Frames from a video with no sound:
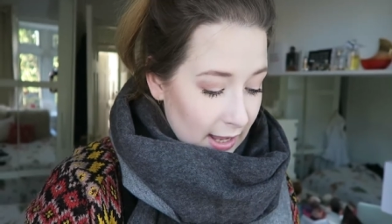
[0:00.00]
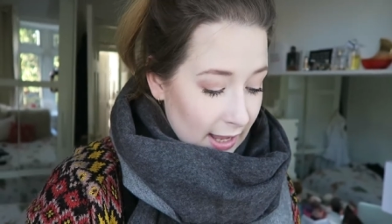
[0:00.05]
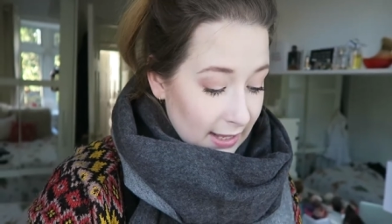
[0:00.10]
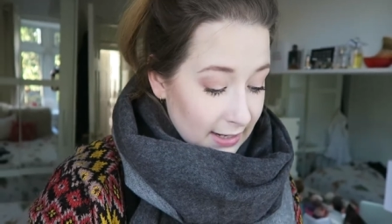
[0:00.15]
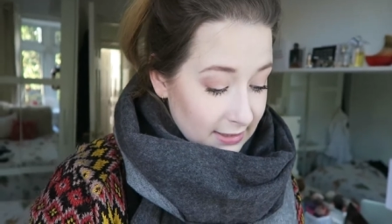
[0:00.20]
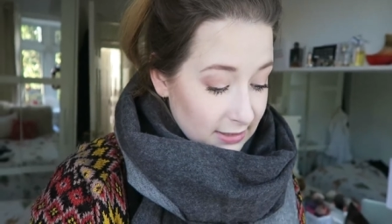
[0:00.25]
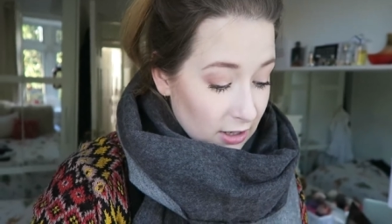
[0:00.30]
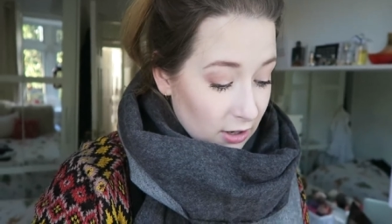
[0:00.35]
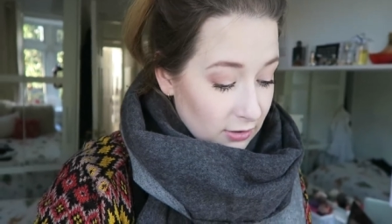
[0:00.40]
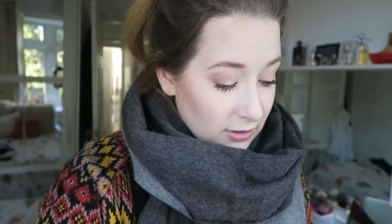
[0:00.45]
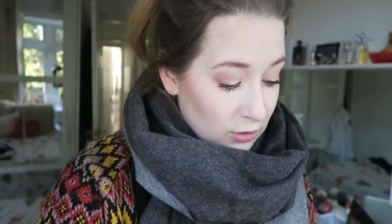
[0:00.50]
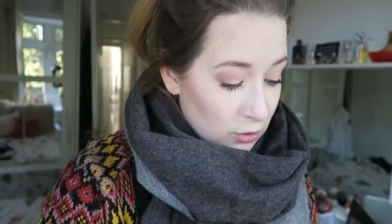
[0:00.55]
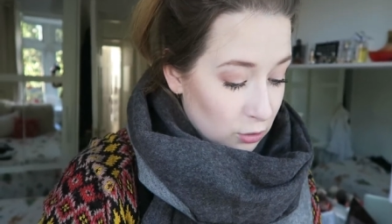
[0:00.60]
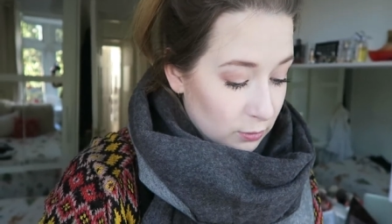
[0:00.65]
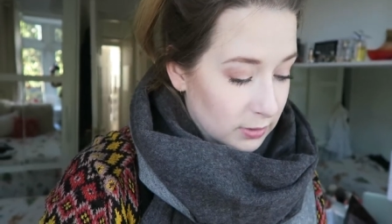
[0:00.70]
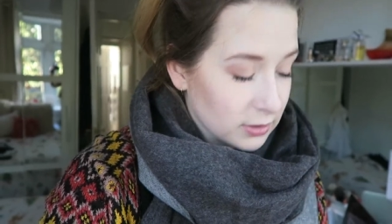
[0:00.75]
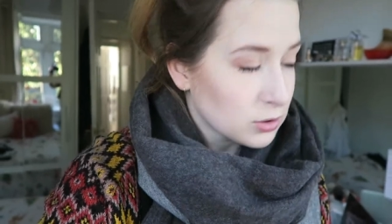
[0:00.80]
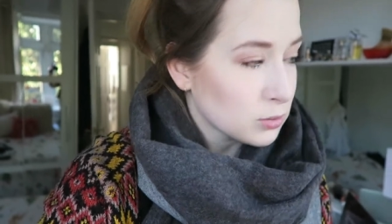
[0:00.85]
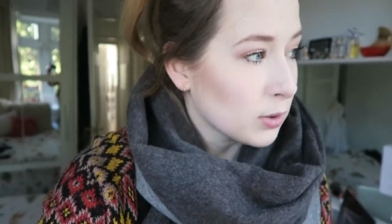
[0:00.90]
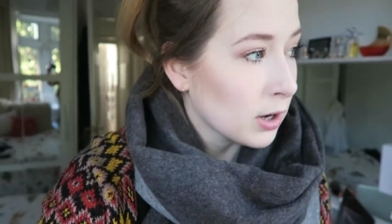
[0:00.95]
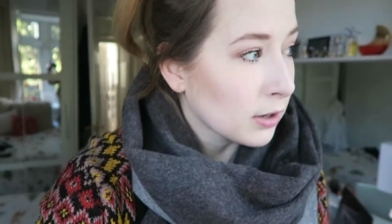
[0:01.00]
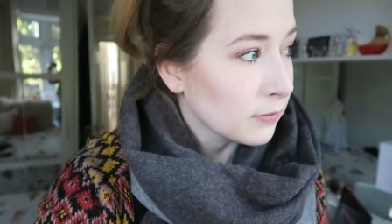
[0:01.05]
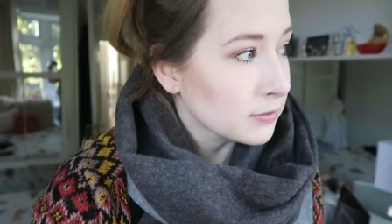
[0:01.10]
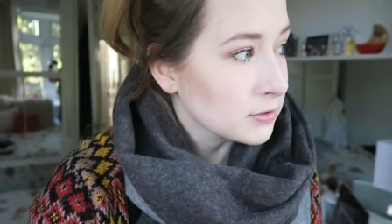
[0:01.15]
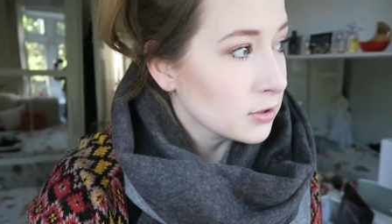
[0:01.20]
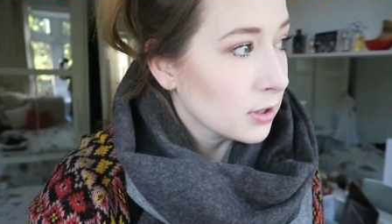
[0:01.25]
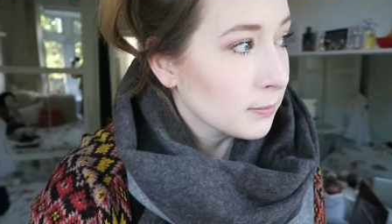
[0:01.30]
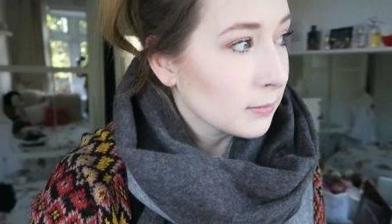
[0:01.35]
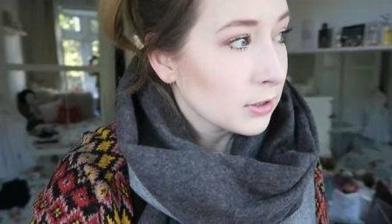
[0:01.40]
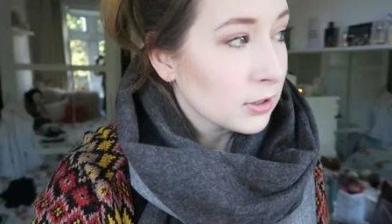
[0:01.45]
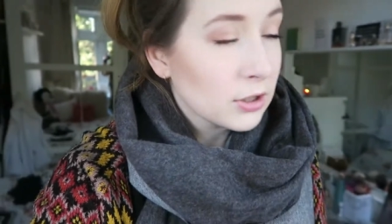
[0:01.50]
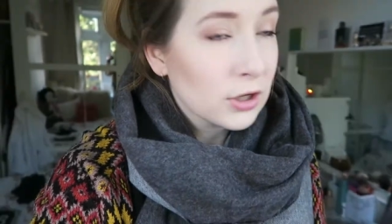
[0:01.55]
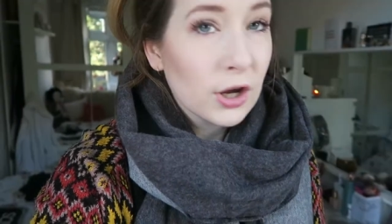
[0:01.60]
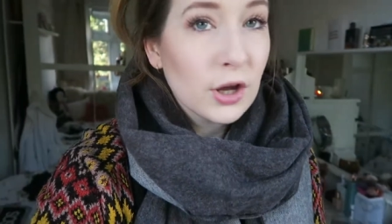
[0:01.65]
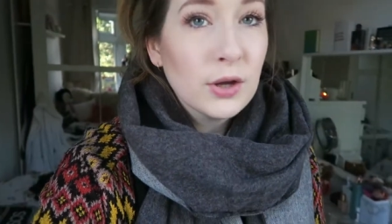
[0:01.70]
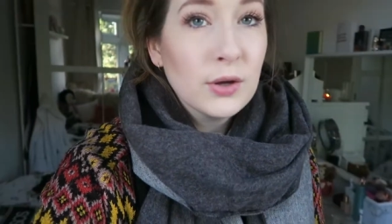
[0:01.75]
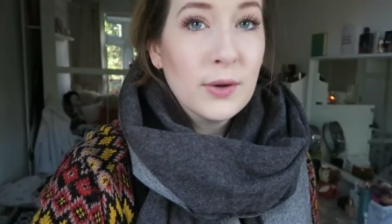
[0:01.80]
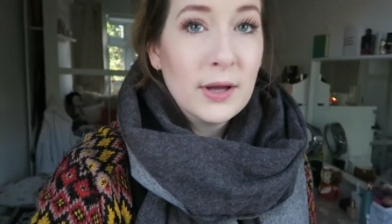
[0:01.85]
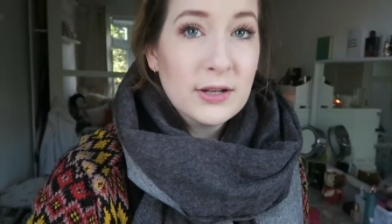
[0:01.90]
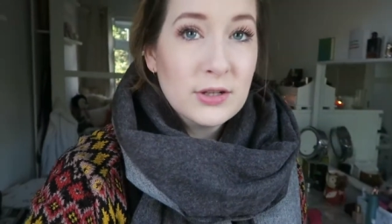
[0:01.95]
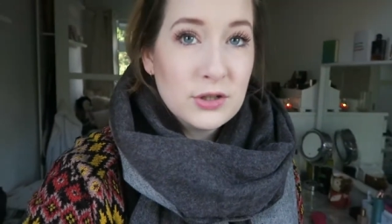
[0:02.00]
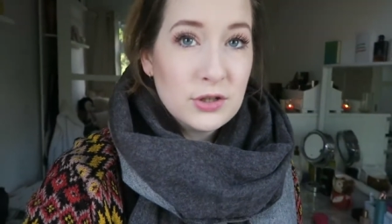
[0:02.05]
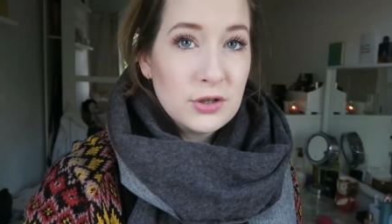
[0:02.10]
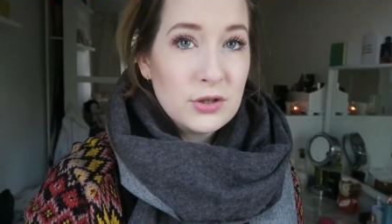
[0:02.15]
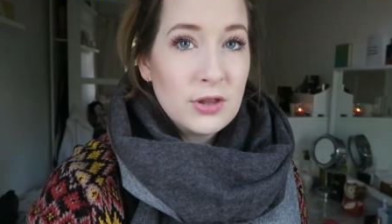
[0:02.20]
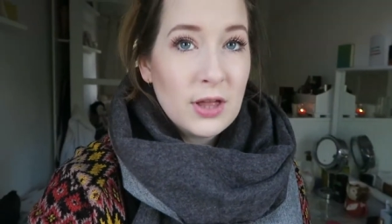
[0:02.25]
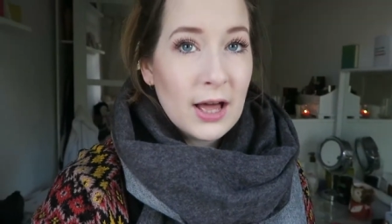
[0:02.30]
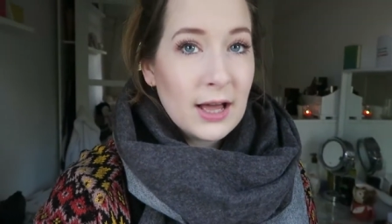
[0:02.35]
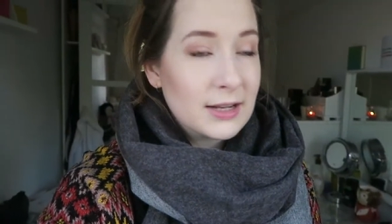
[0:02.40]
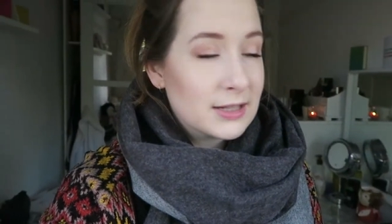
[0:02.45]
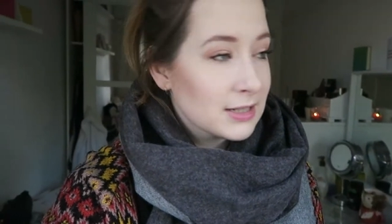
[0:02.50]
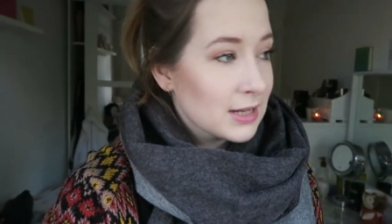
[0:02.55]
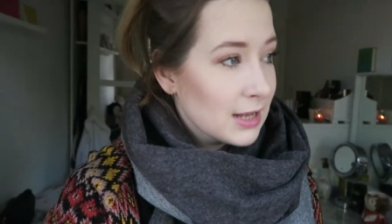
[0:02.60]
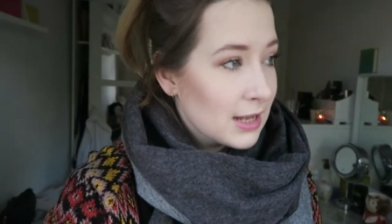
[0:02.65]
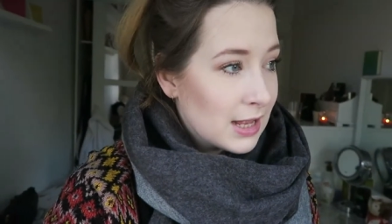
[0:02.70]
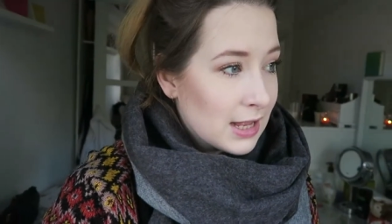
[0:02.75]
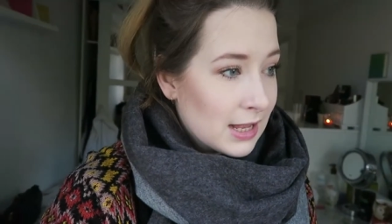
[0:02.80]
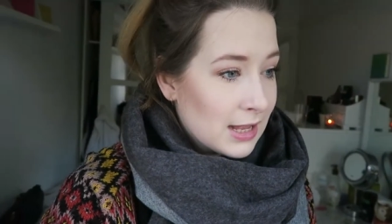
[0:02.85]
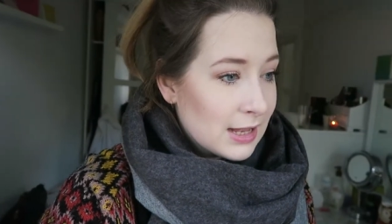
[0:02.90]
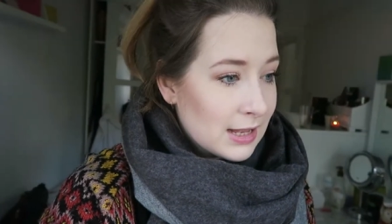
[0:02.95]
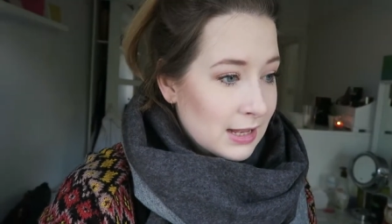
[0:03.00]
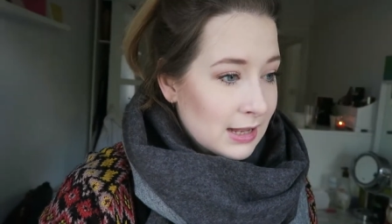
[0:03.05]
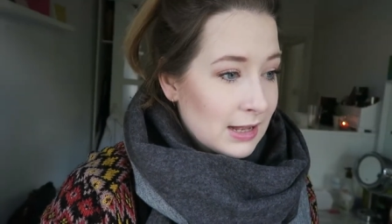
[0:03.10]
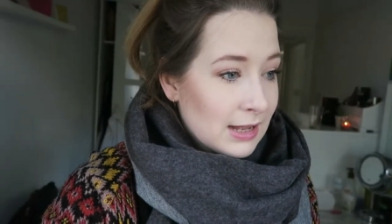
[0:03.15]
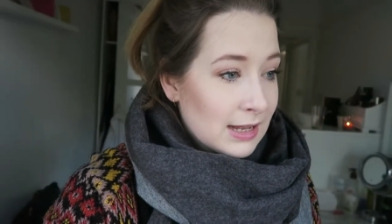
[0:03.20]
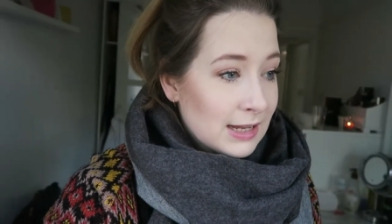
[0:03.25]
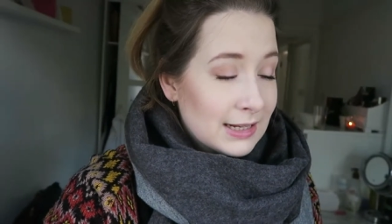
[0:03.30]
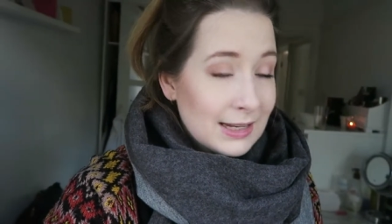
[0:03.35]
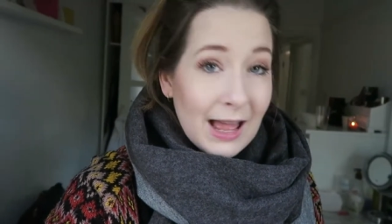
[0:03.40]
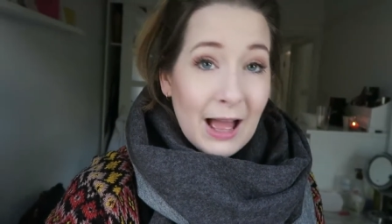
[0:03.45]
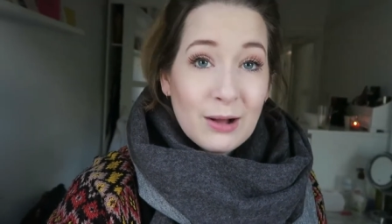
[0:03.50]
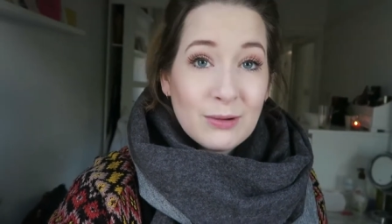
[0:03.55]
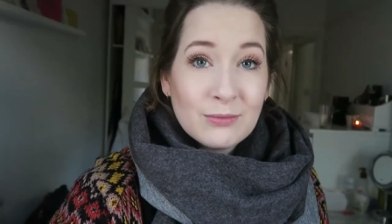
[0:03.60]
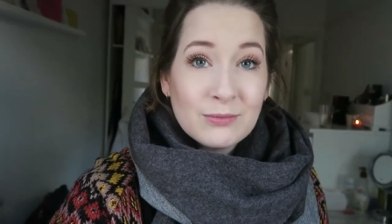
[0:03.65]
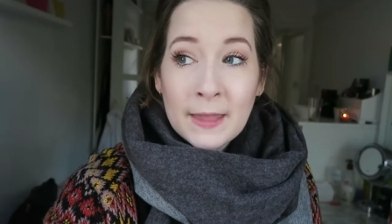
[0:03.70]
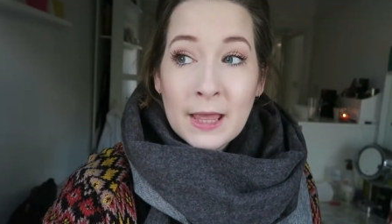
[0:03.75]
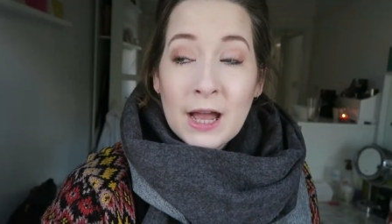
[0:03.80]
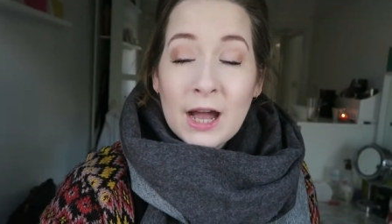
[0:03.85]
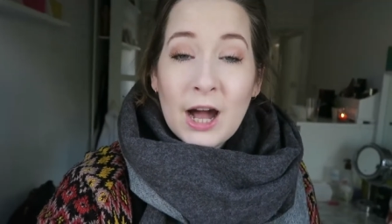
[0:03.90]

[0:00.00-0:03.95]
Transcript: and it's currently quarter past 12 so I'm going to go and do that now.